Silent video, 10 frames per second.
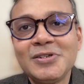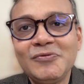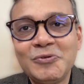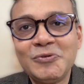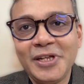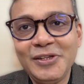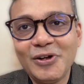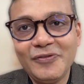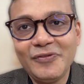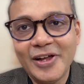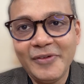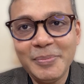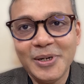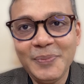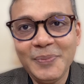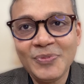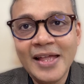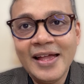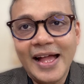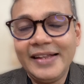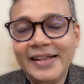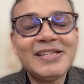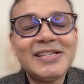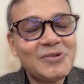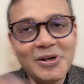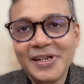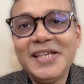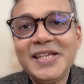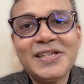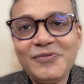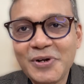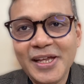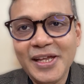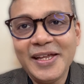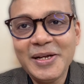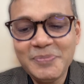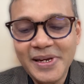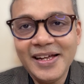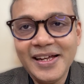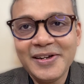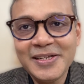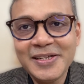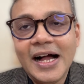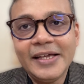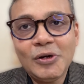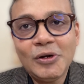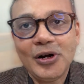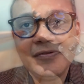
on 14th of November. And that's not the reason for taking up pediatrics. I thought of